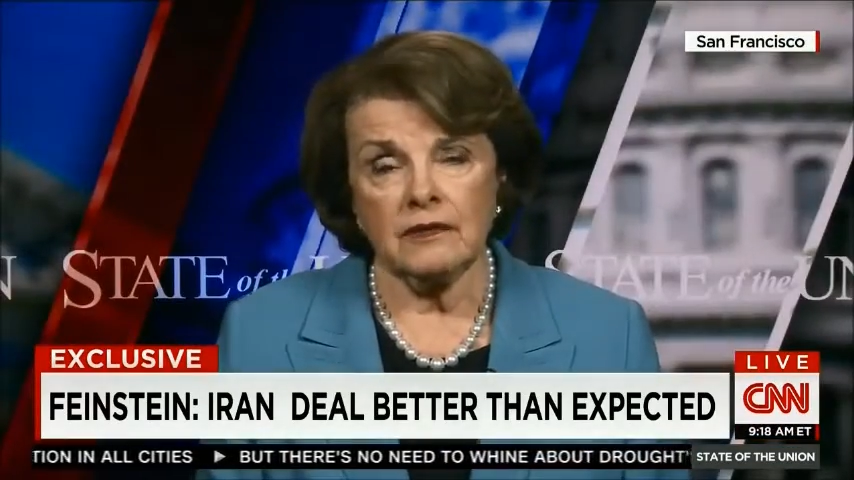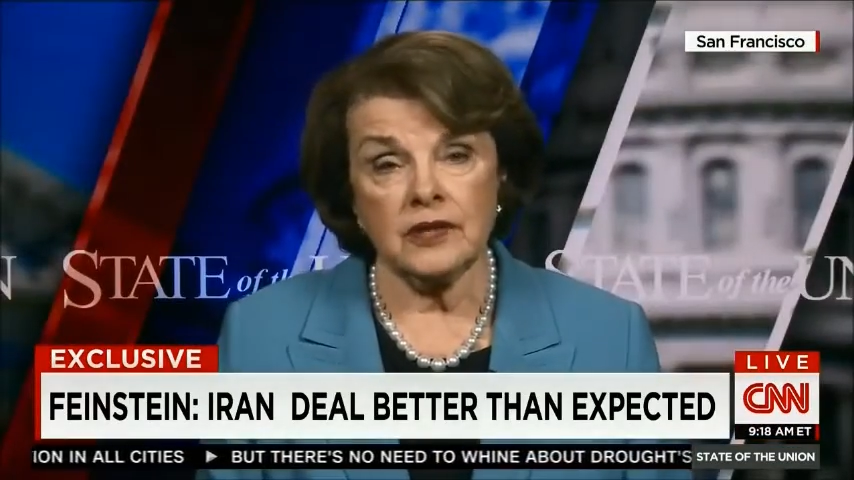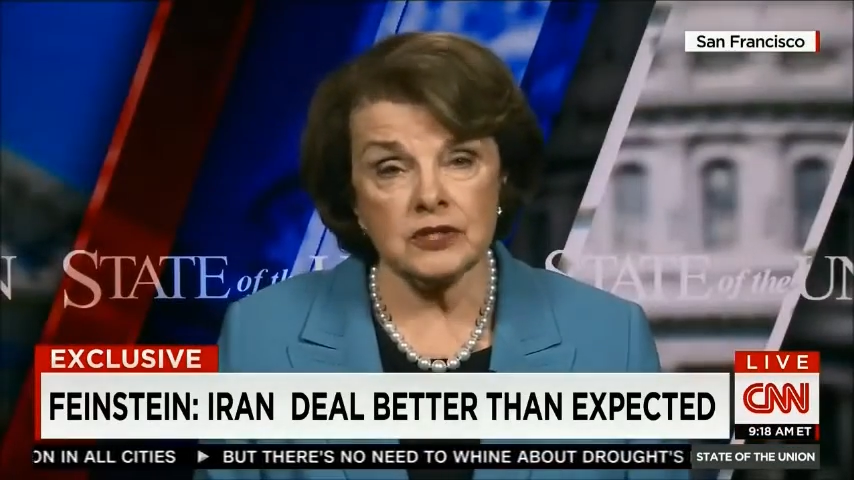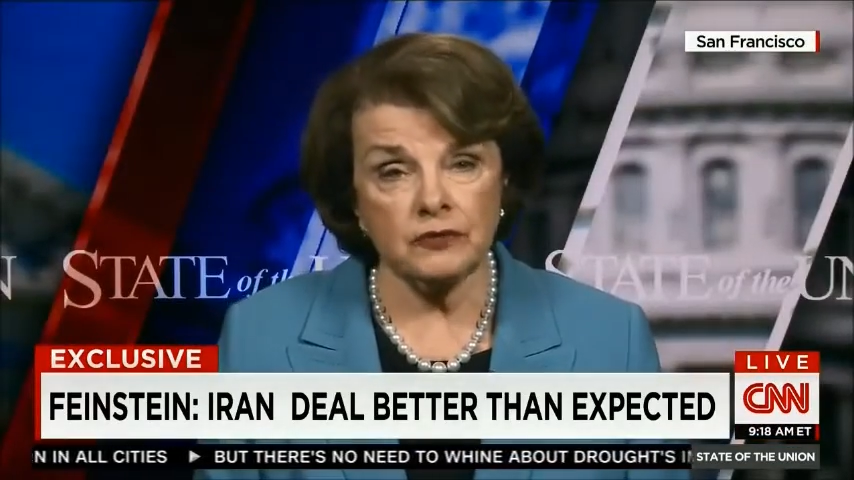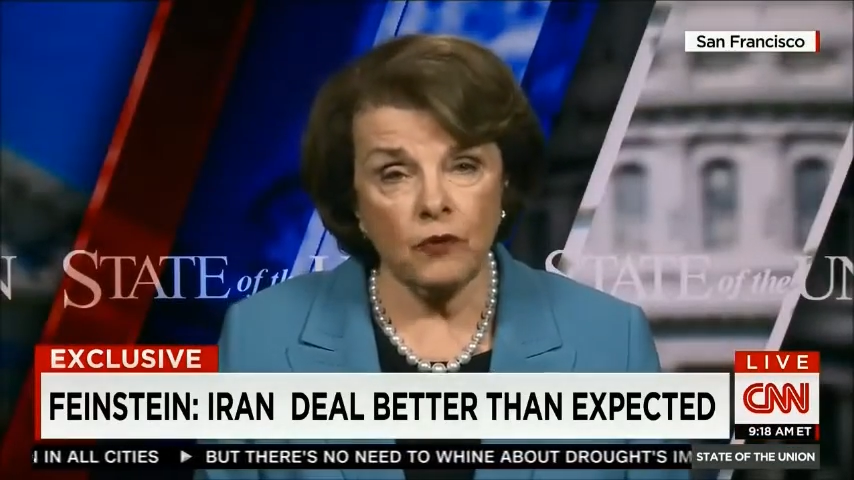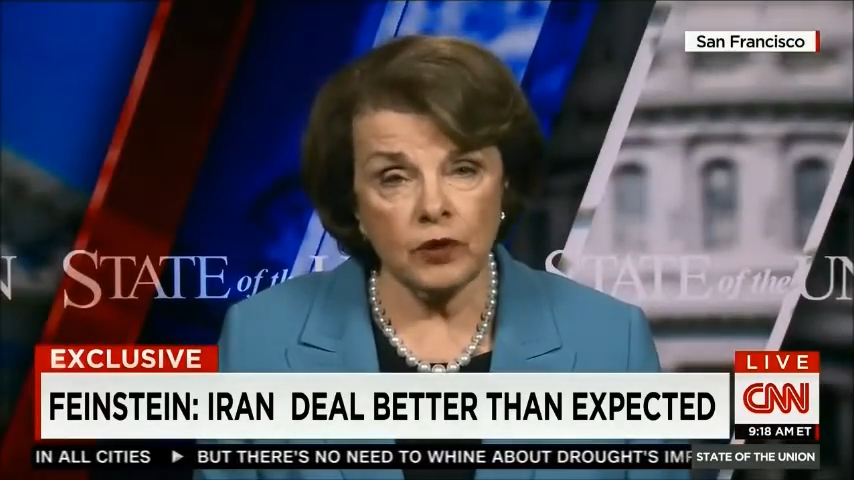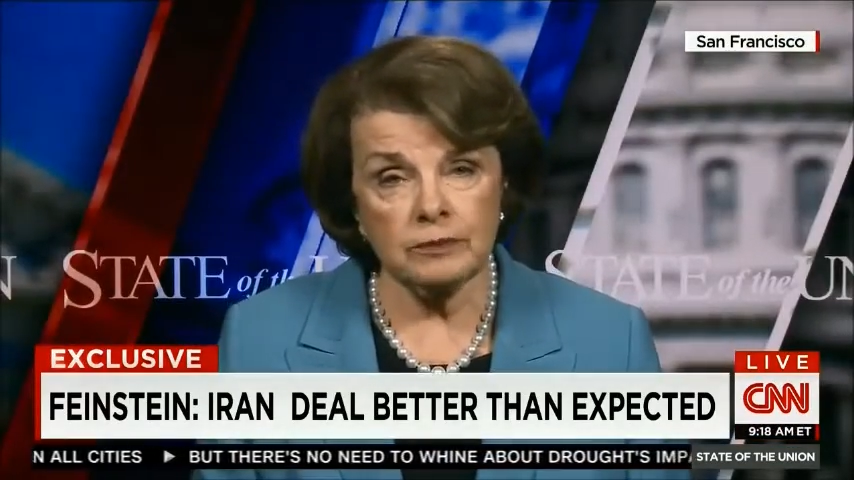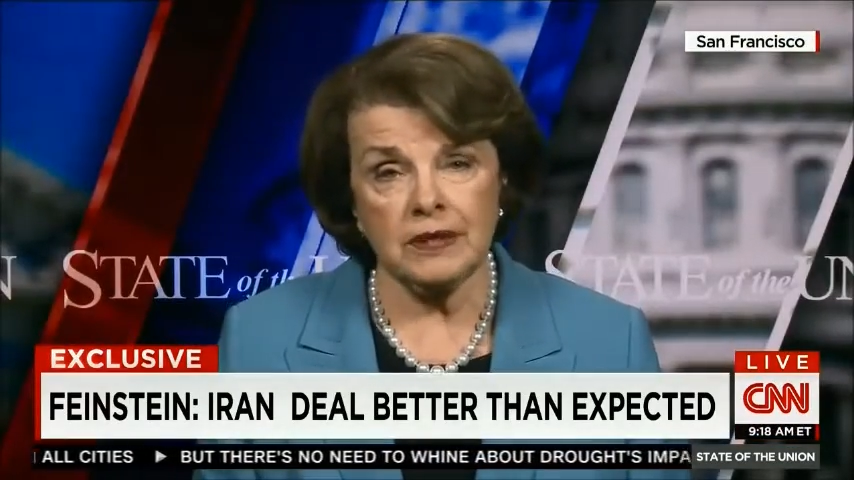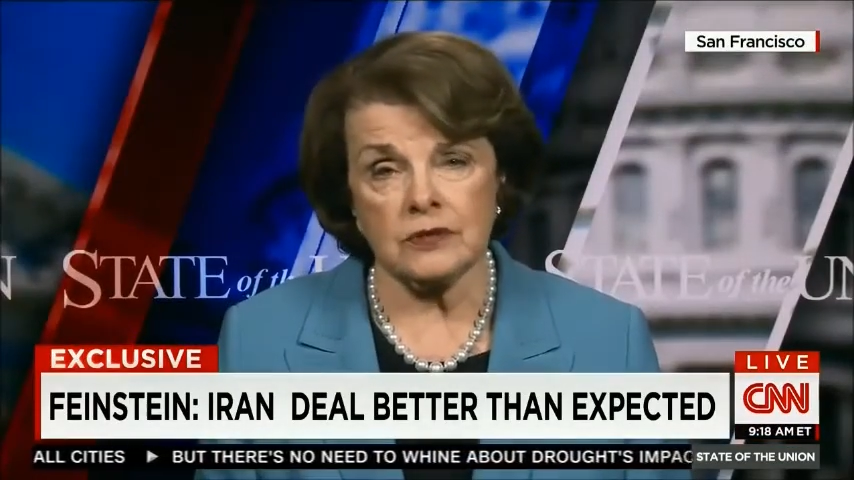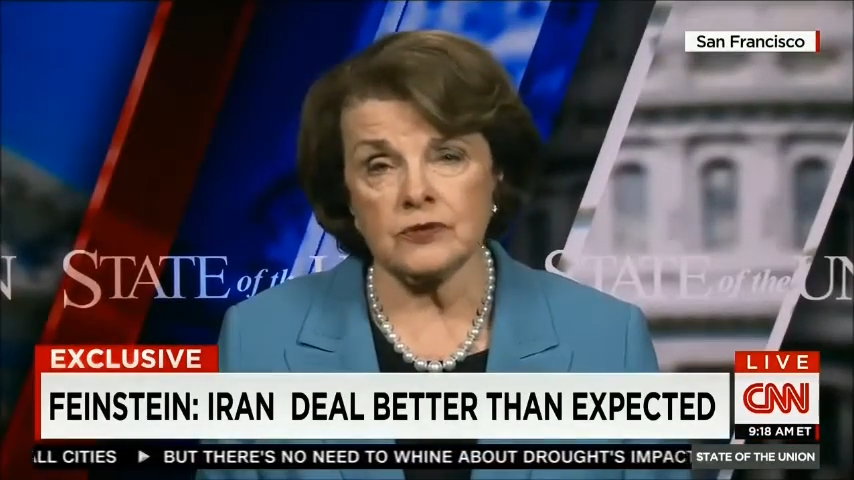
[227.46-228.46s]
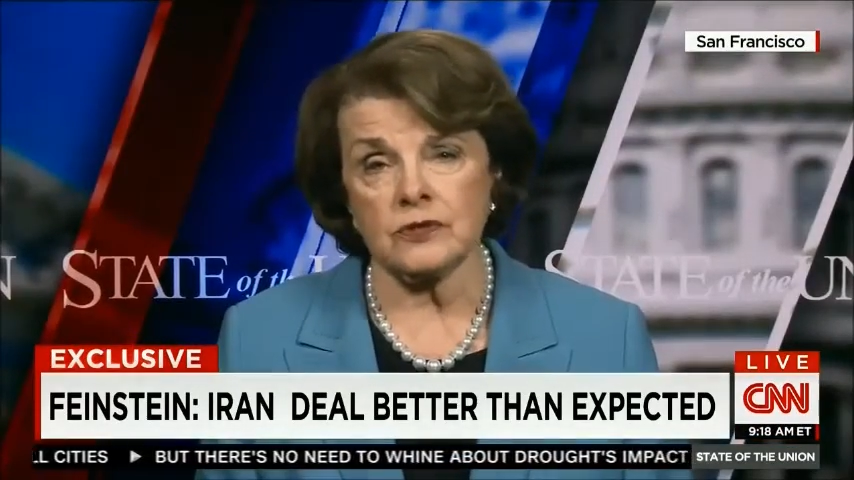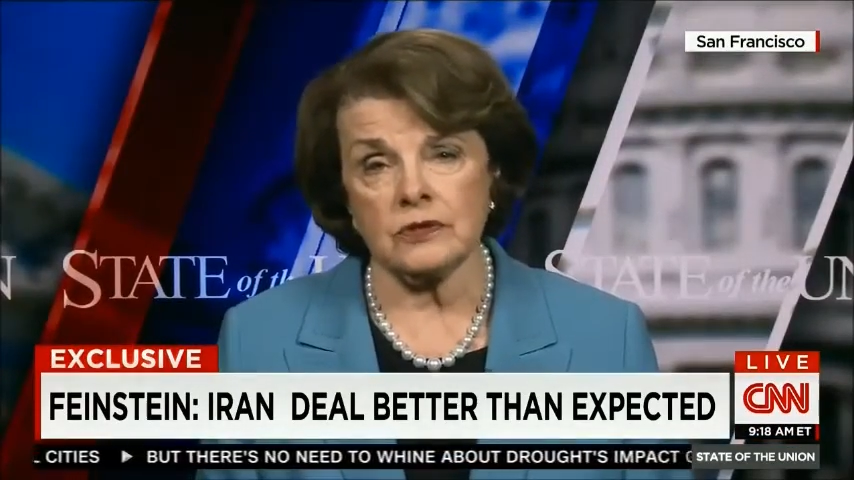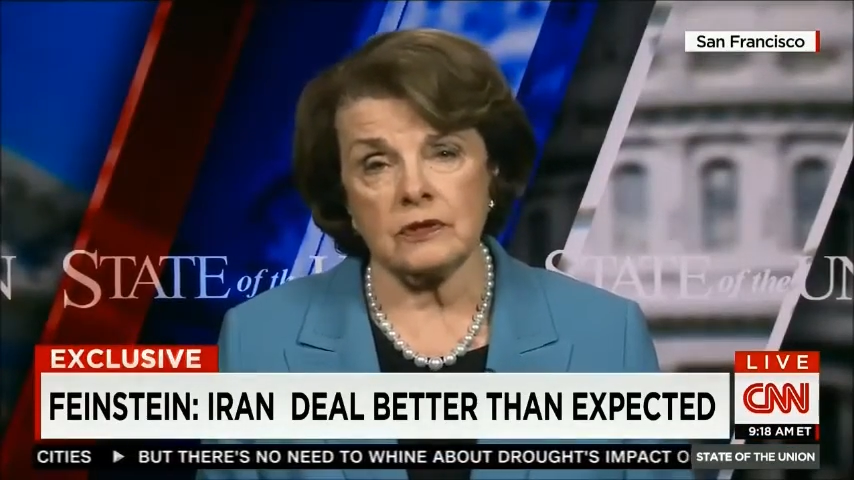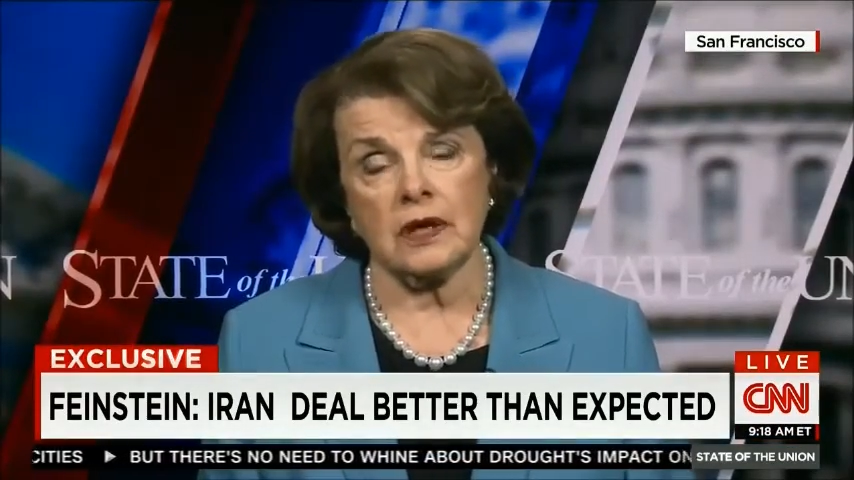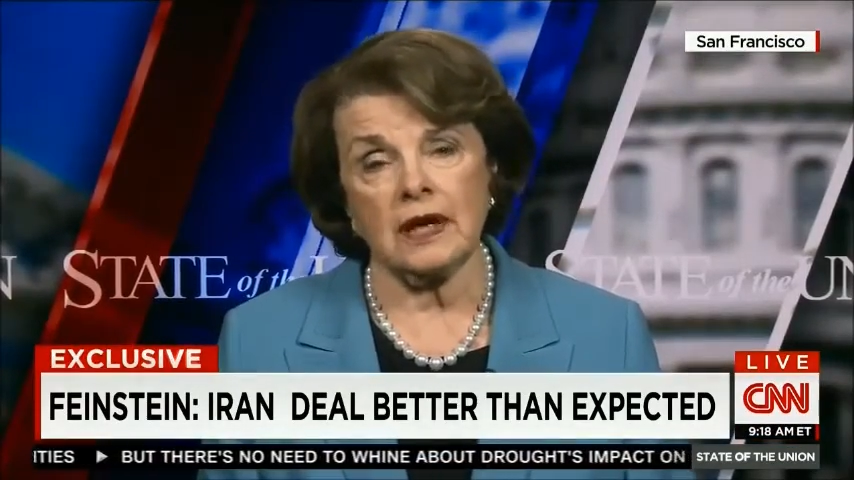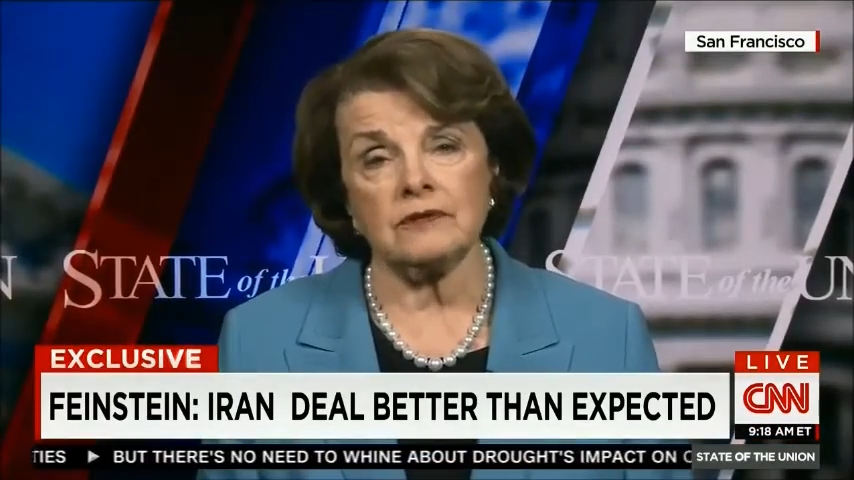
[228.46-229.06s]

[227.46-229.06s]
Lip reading: this foreign minister